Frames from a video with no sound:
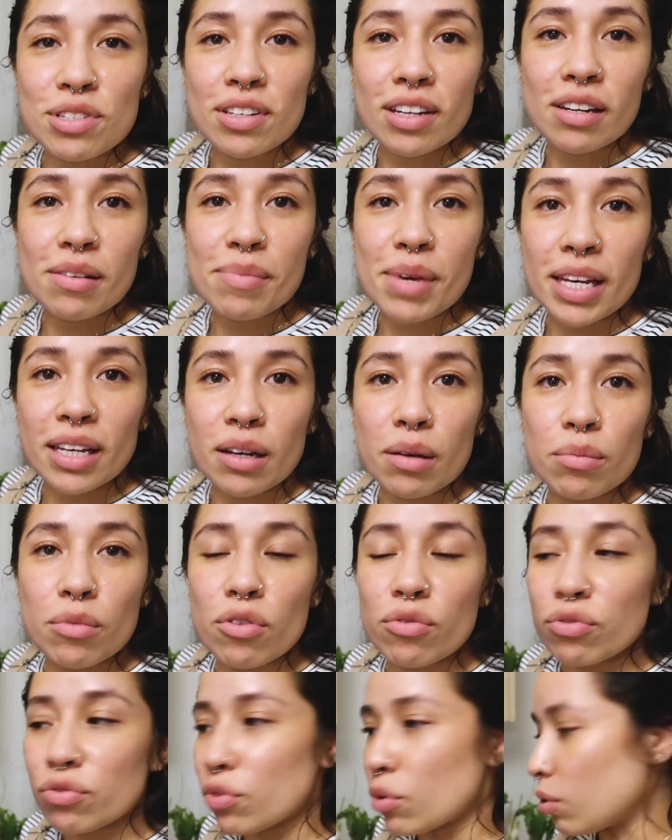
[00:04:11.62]
just gonna bake
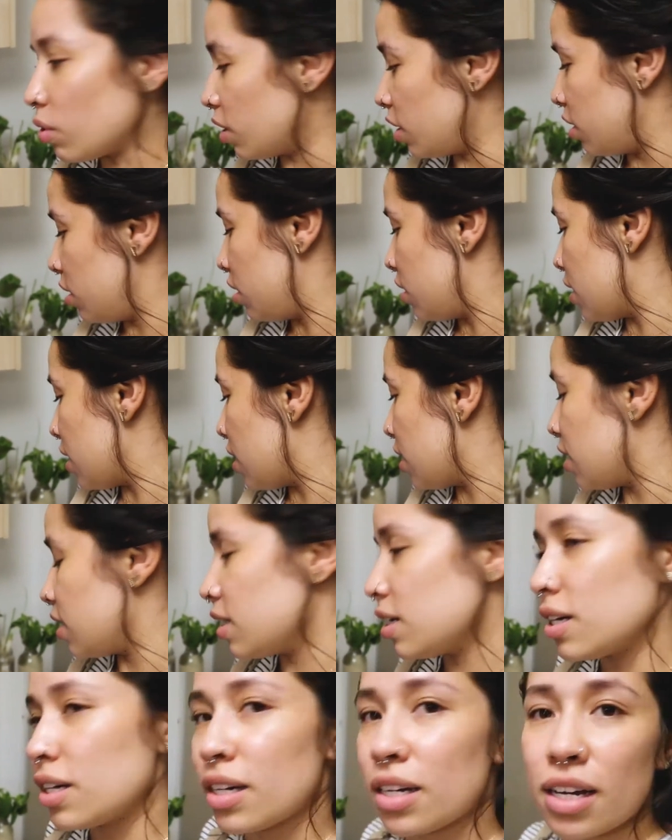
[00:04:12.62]
them for
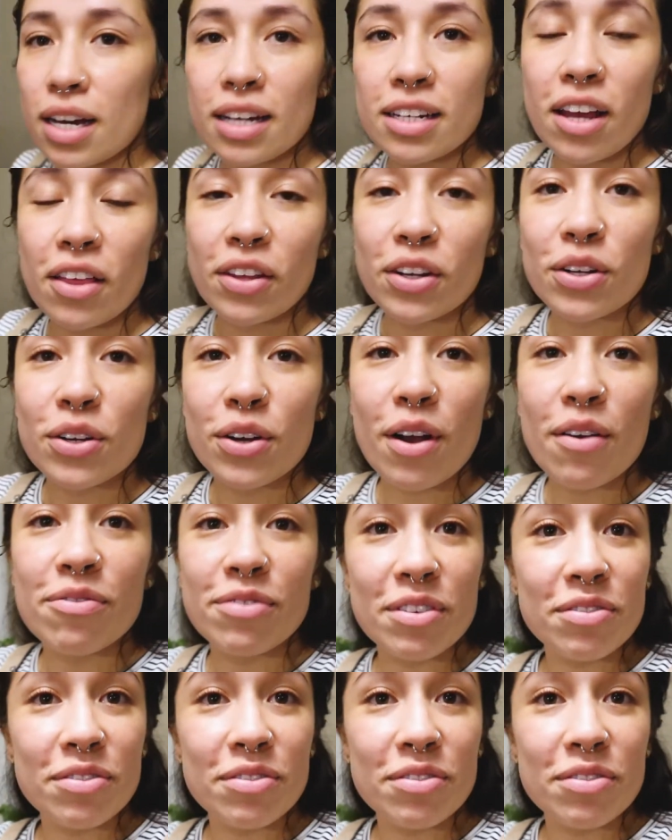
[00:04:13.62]
another